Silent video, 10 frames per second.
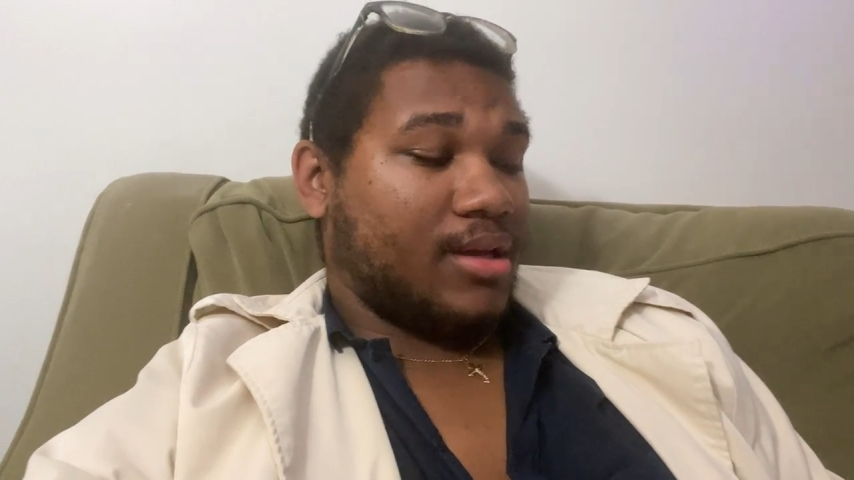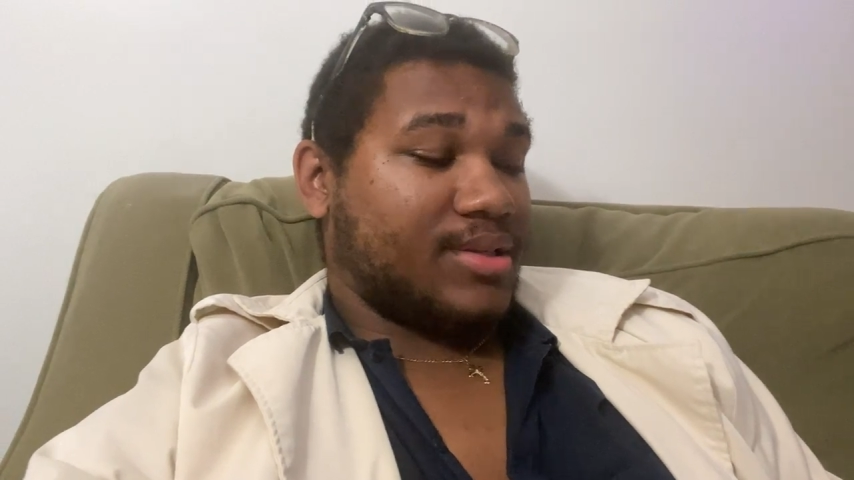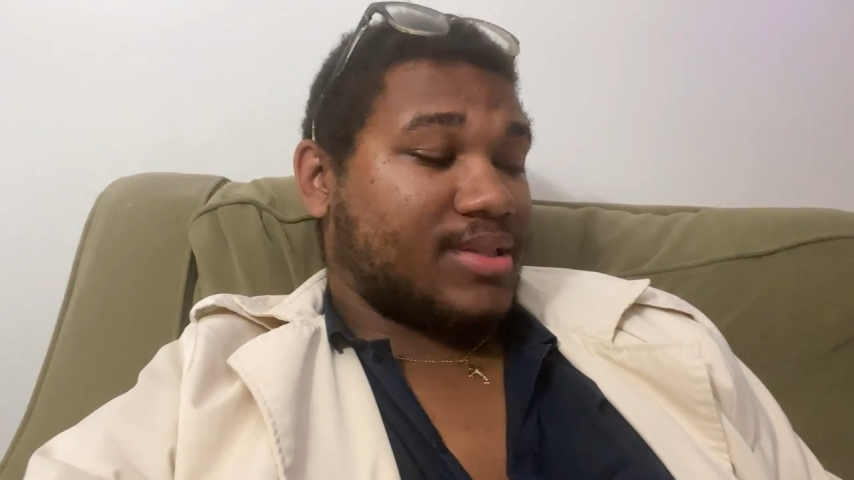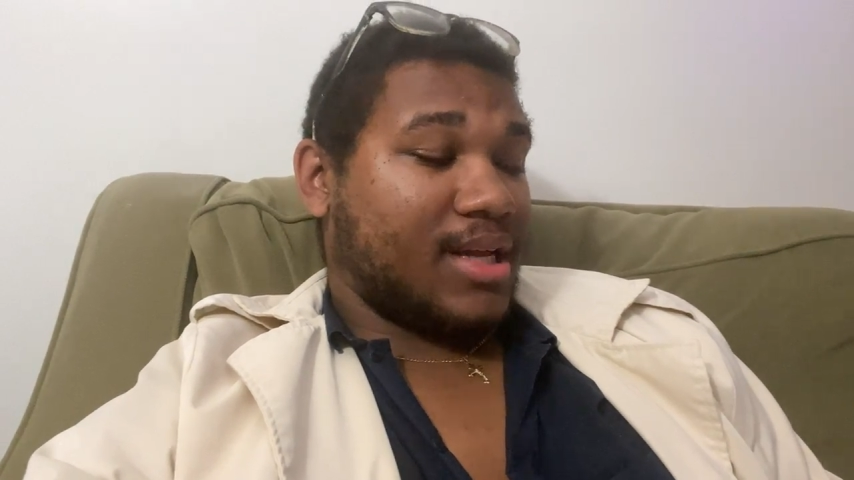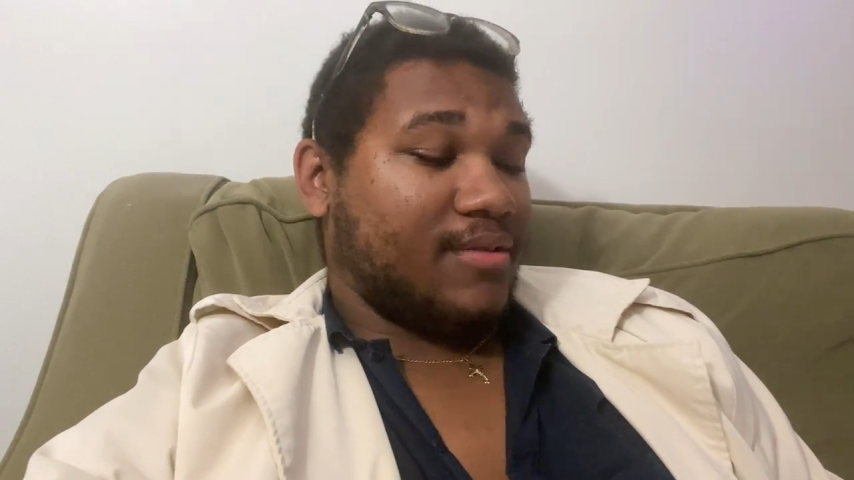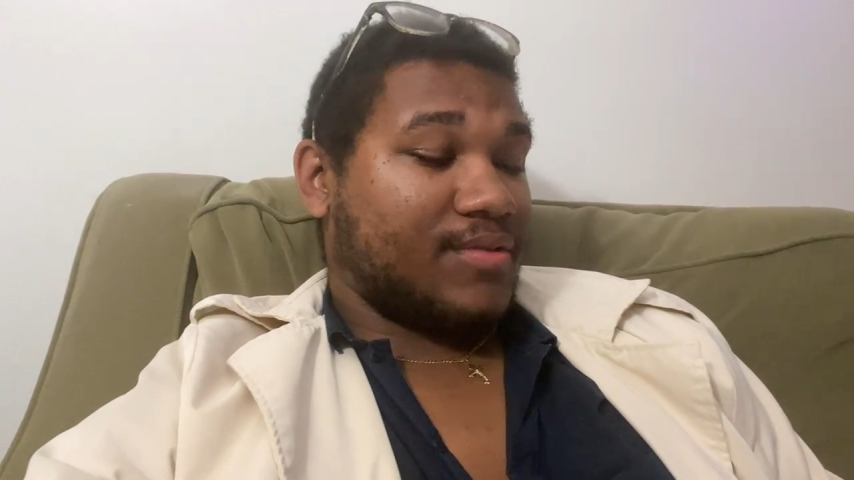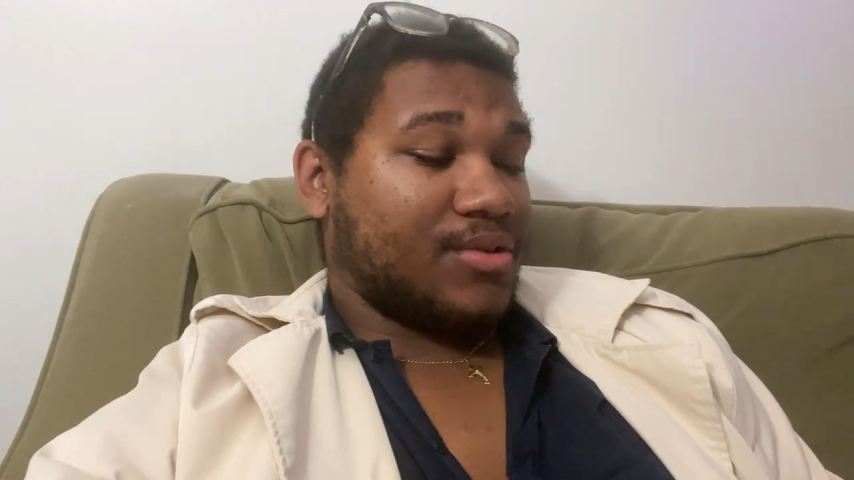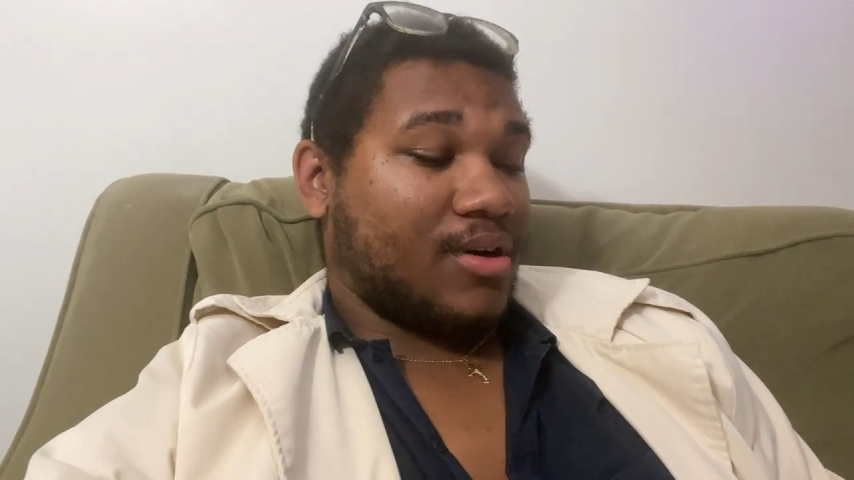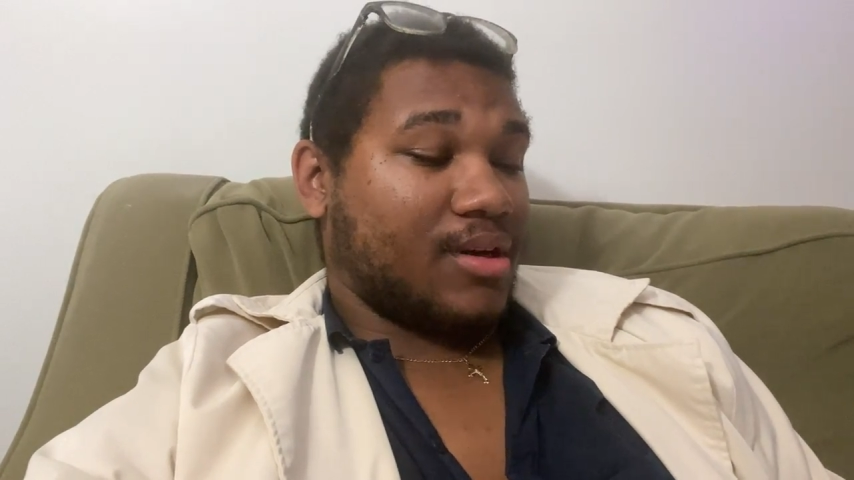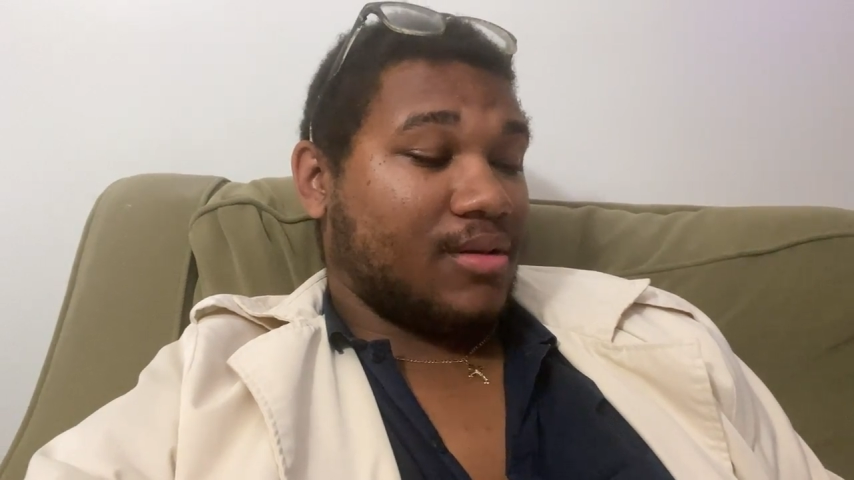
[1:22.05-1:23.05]
instead of
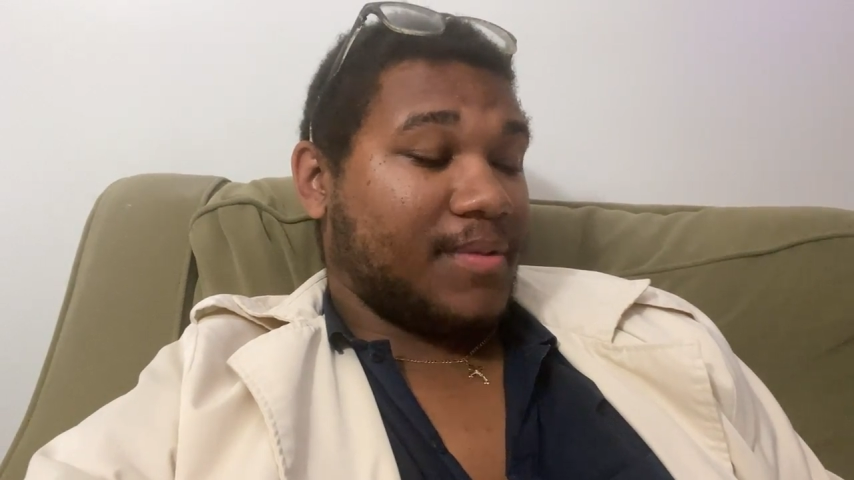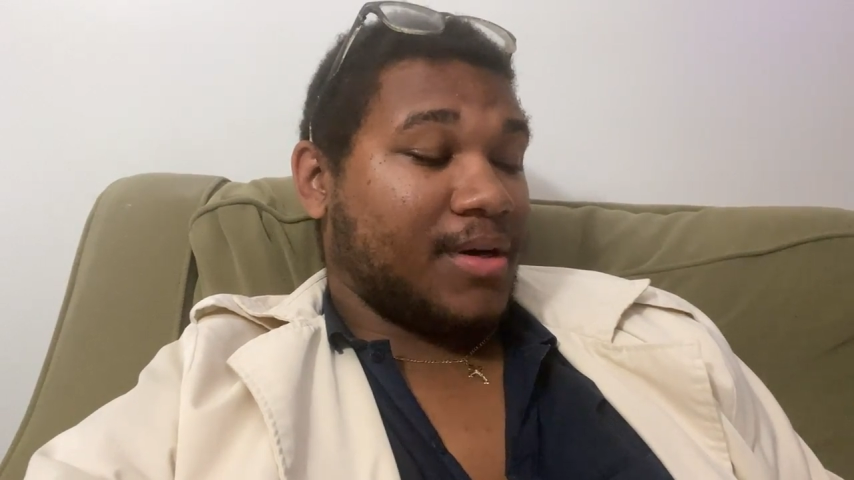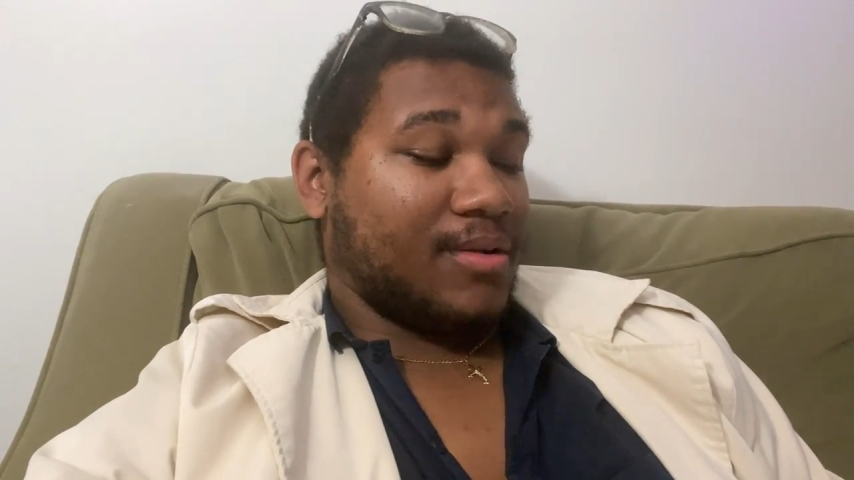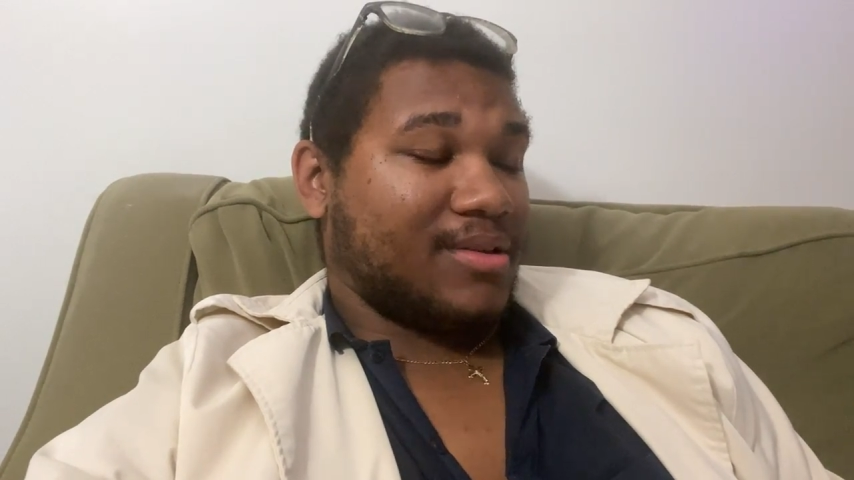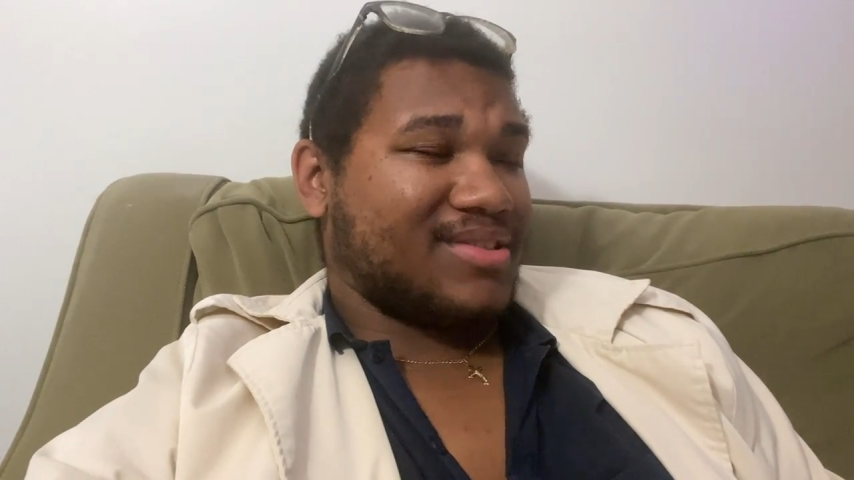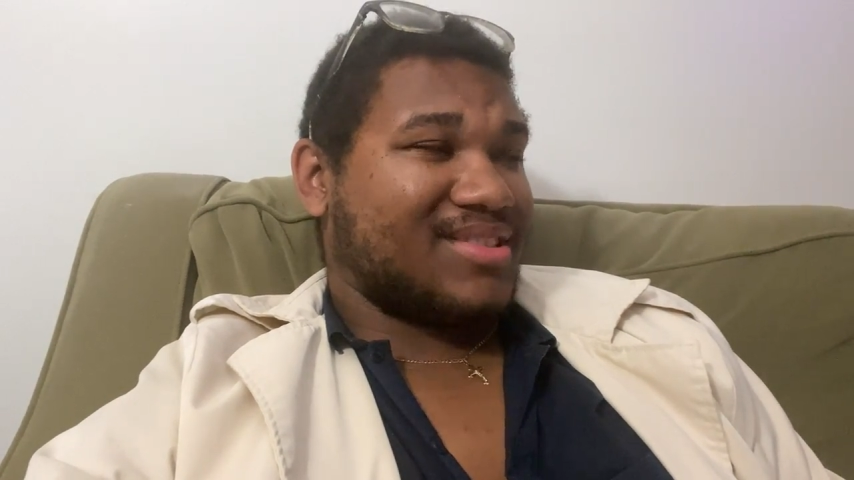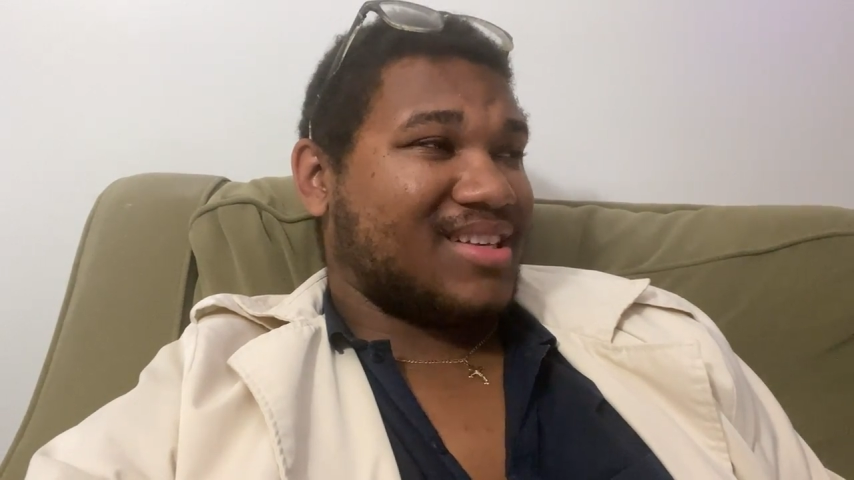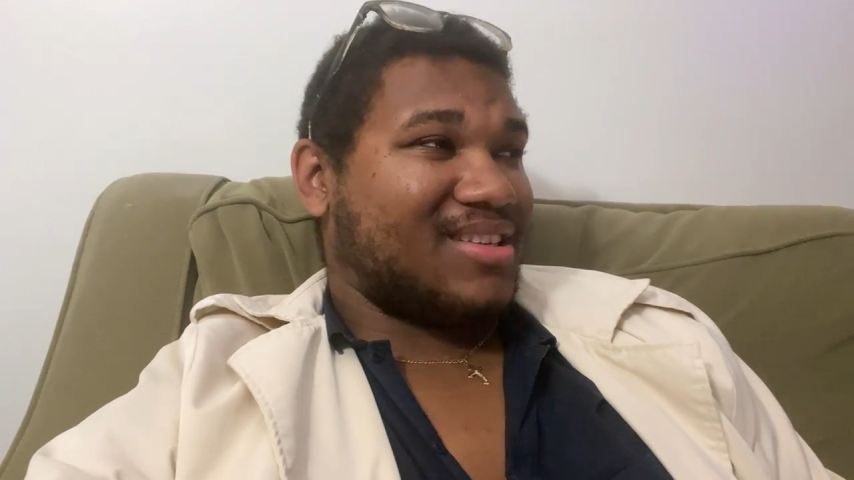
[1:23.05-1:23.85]
talking about because